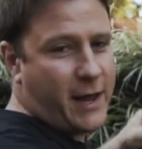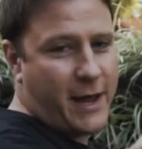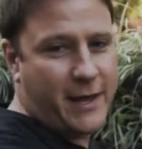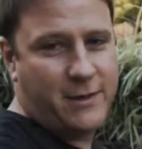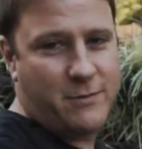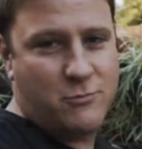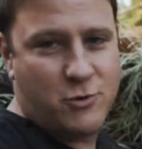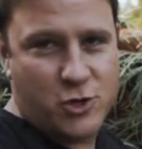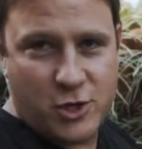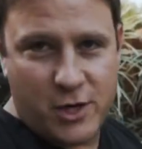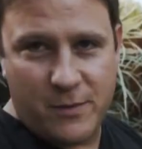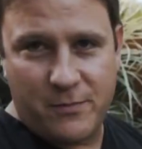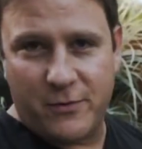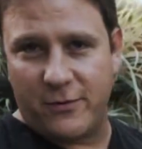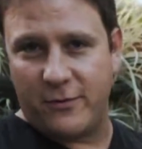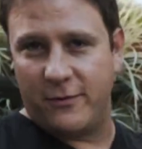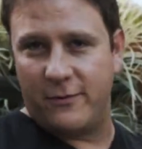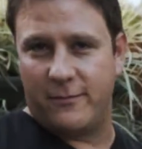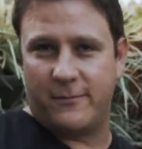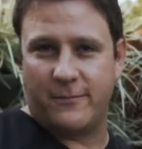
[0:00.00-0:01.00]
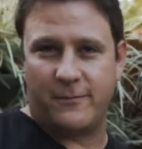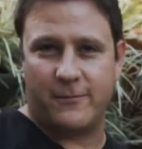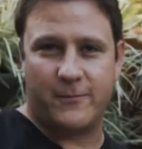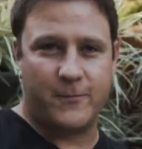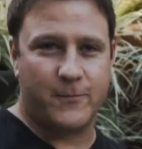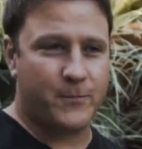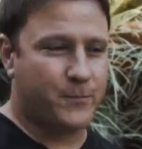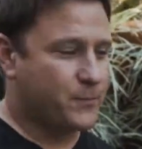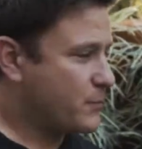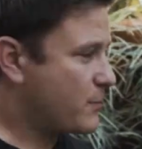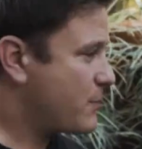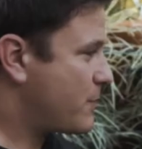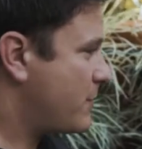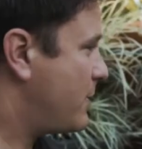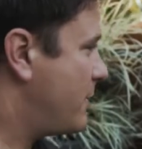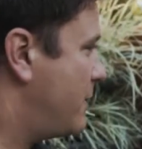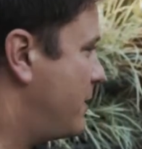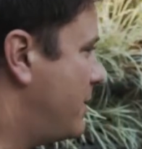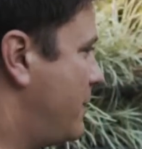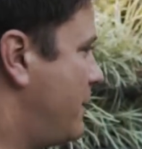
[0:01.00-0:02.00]
I had them shipped,
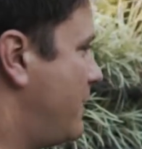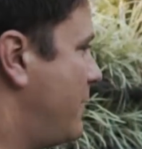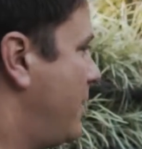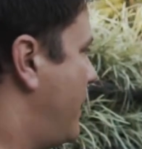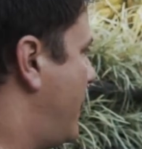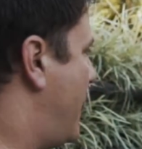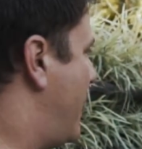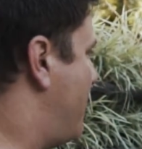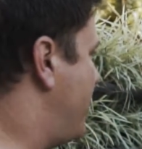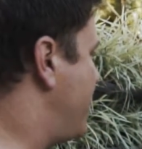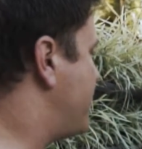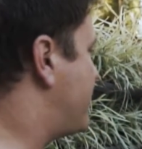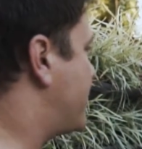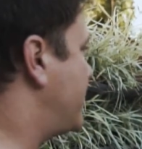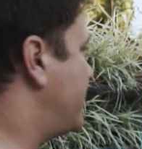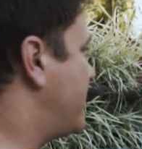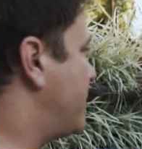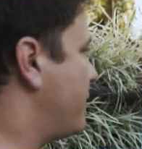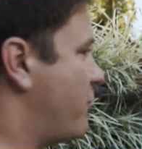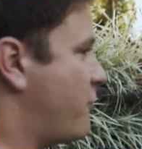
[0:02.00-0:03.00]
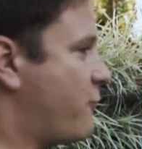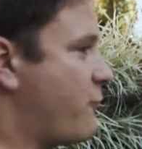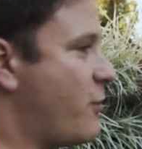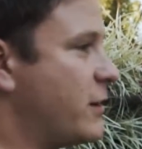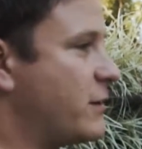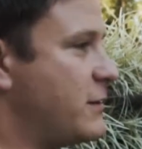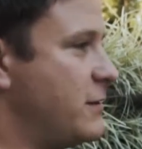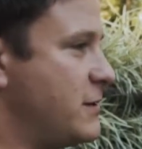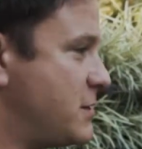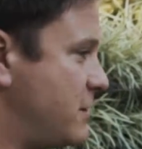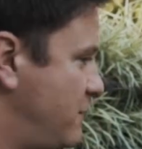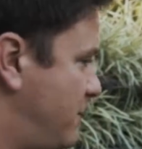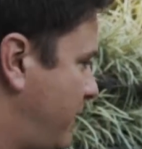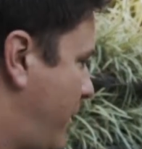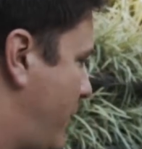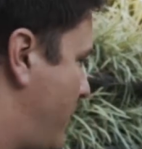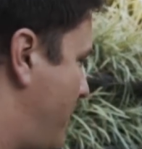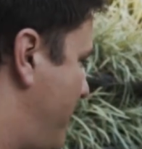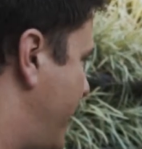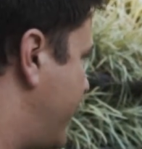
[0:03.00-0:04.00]
I basically constructed this
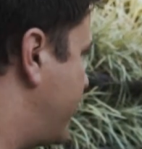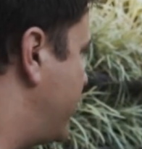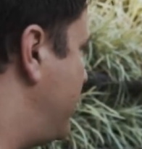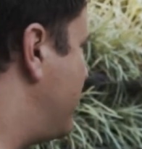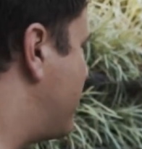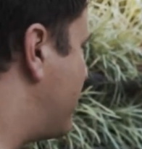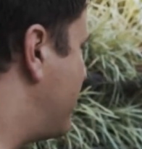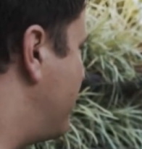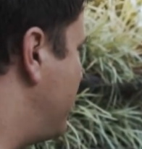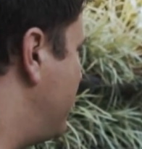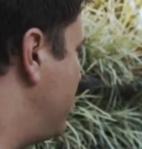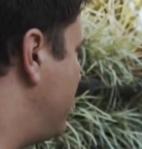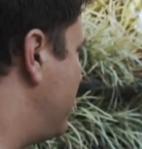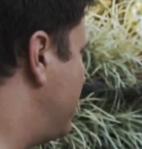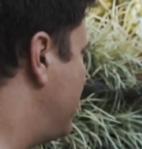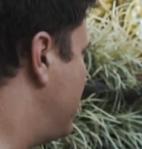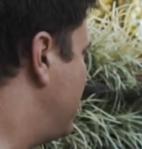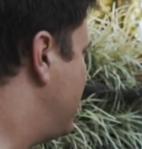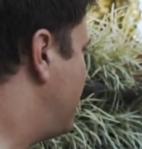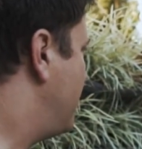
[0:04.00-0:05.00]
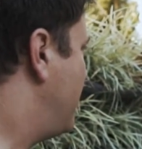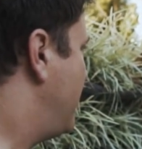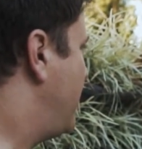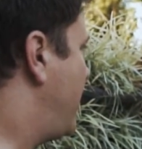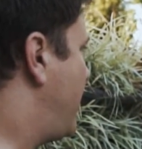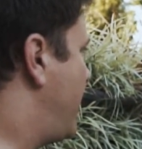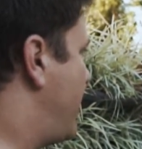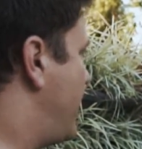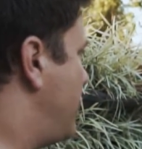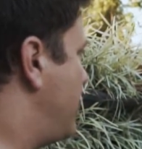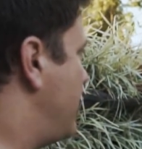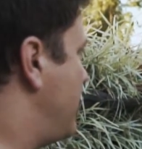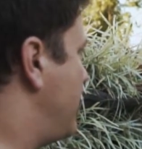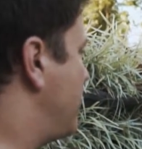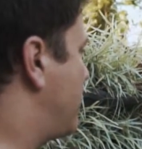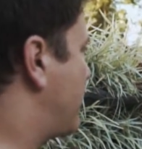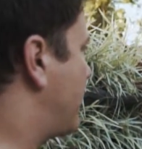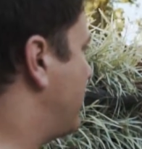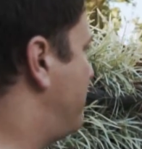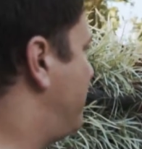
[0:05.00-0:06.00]
entire mechanism, and
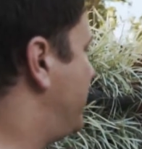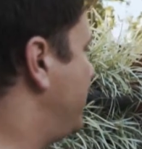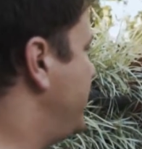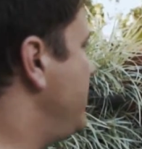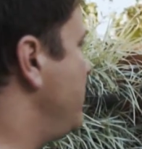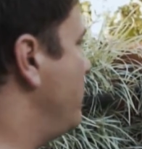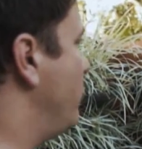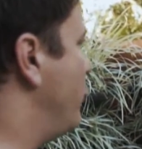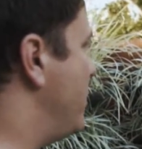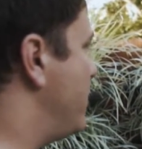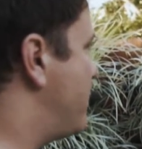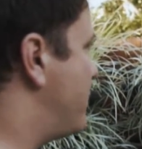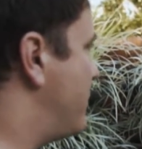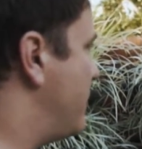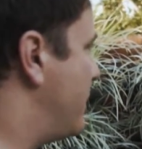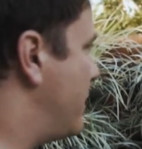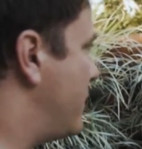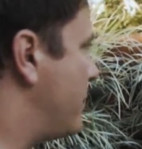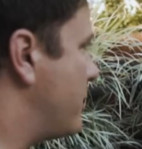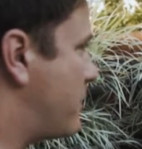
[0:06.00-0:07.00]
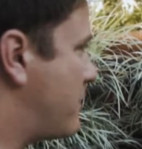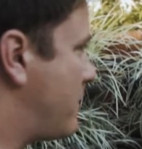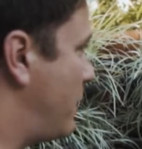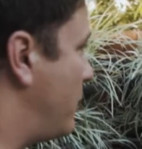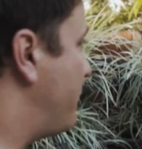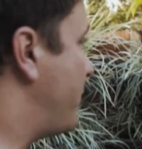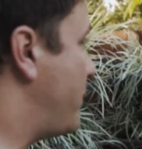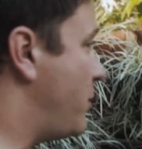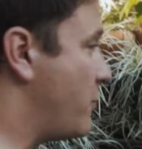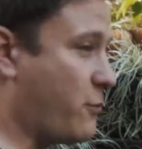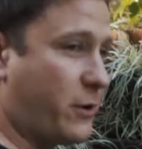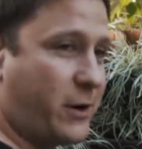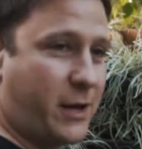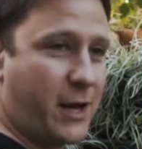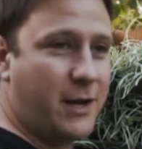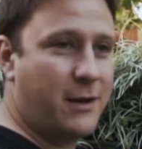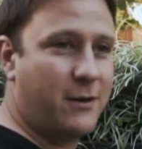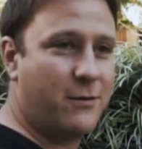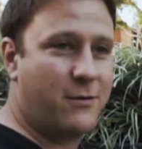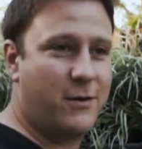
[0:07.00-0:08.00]
it's complete with a
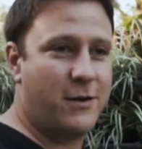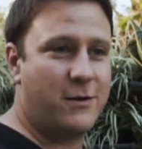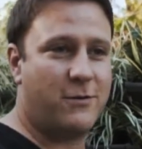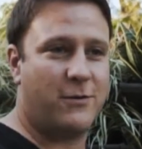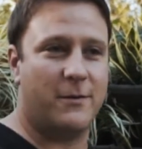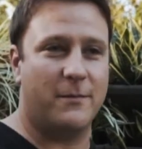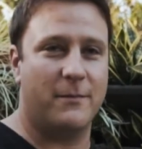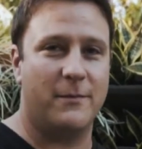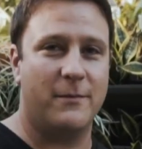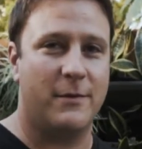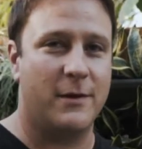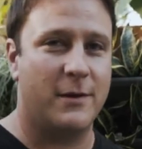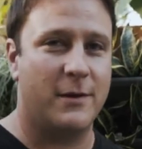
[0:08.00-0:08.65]
self-irrigating system.